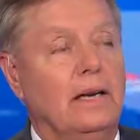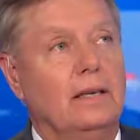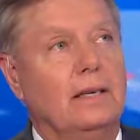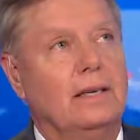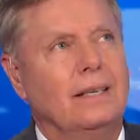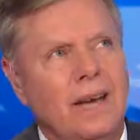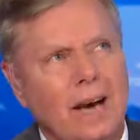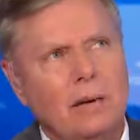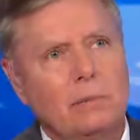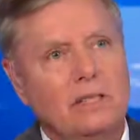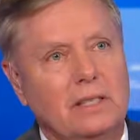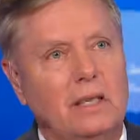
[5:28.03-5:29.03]

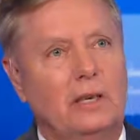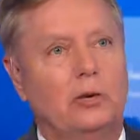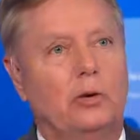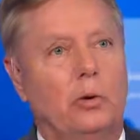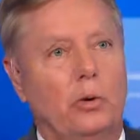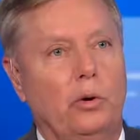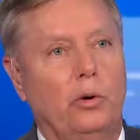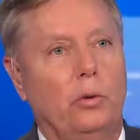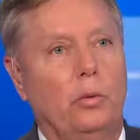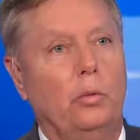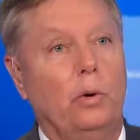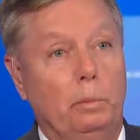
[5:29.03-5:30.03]
anonymous
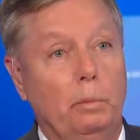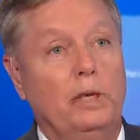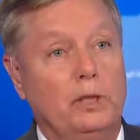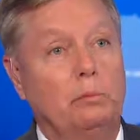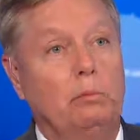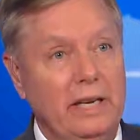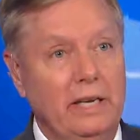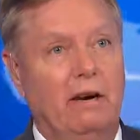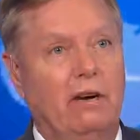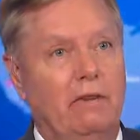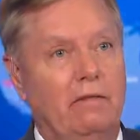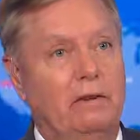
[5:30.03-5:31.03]
editorial would piss me
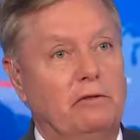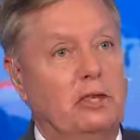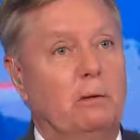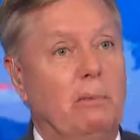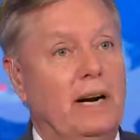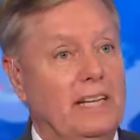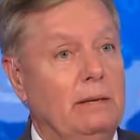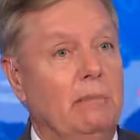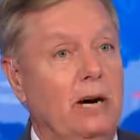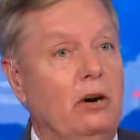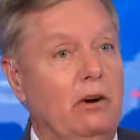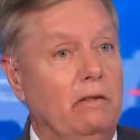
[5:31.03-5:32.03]
off if somebody in
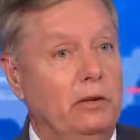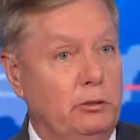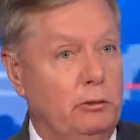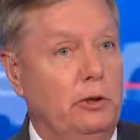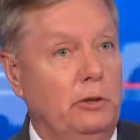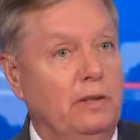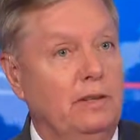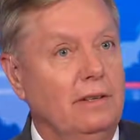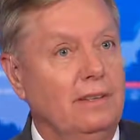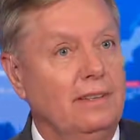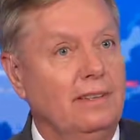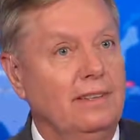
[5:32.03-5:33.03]
my office wrote it
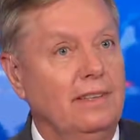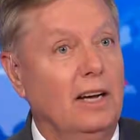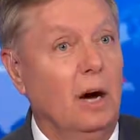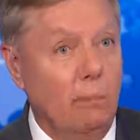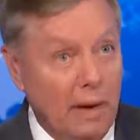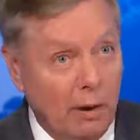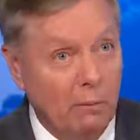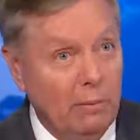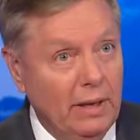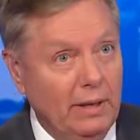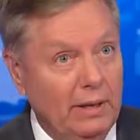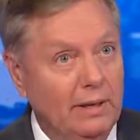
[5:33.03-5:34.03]
about
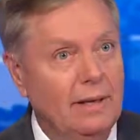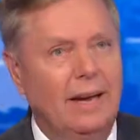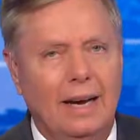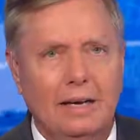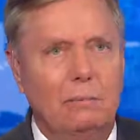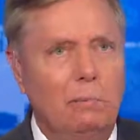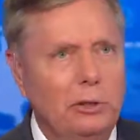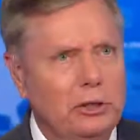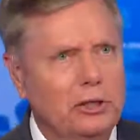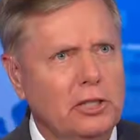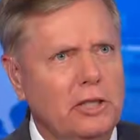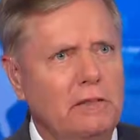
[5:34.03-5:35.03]
me. Put
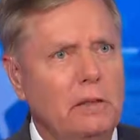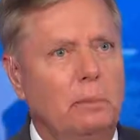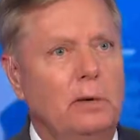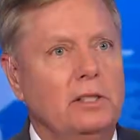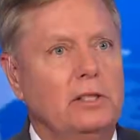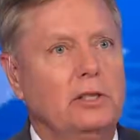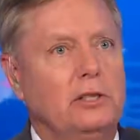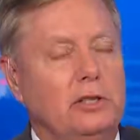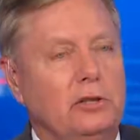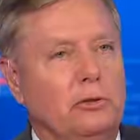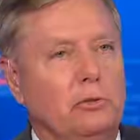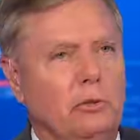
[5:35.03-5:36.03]
yourself in the president's
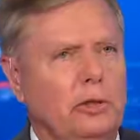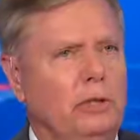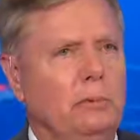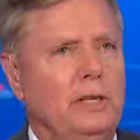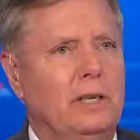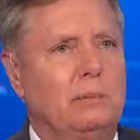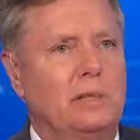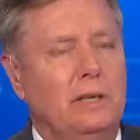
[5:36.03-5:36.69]
shoes. Wouldn't you be upset?